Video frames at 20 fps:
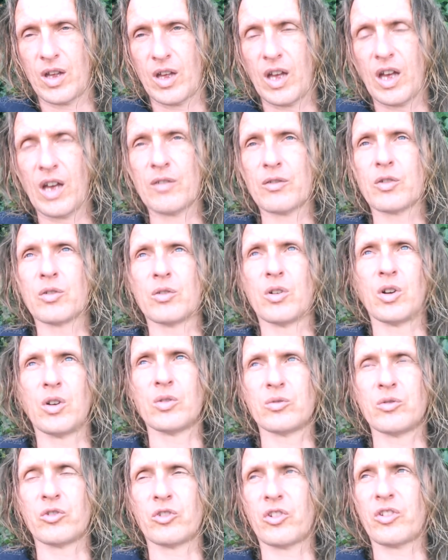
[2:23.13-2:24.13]
have
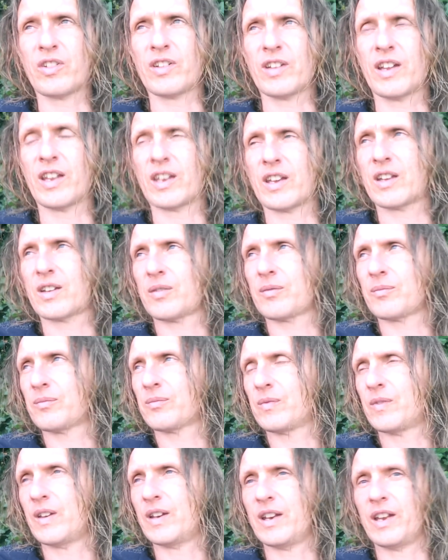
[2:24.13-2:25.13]
grown just like
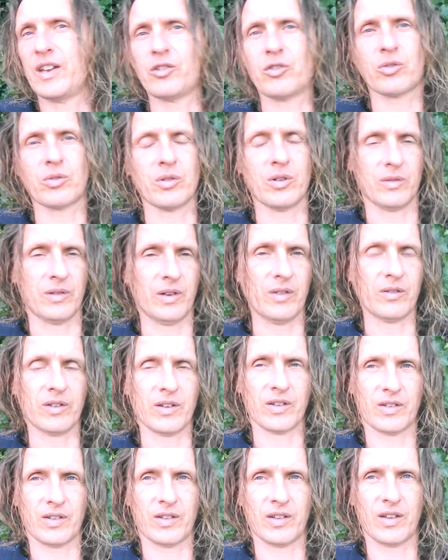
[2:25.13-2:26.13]
the nature around
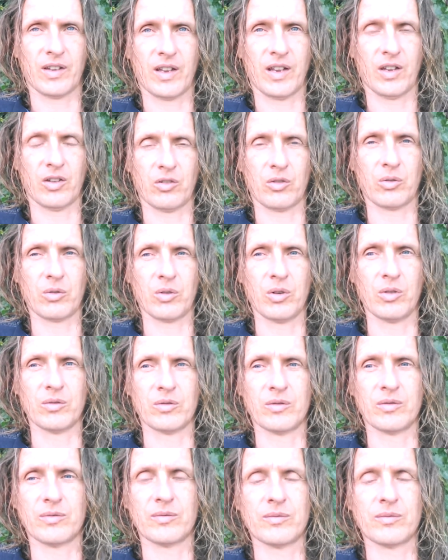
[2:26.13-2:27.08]
us has grown.